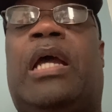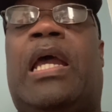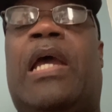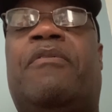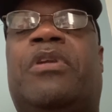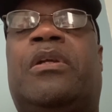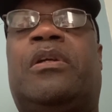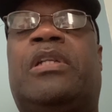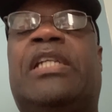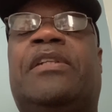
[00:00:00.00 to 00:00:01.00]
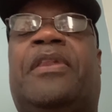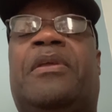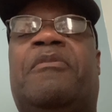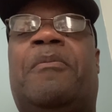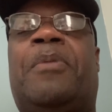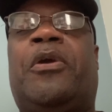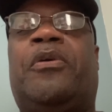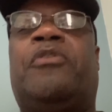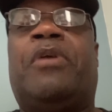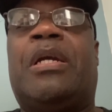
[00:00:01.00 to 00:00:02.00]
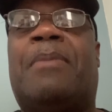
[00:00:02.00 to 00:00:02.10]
having a lengthy repair drain my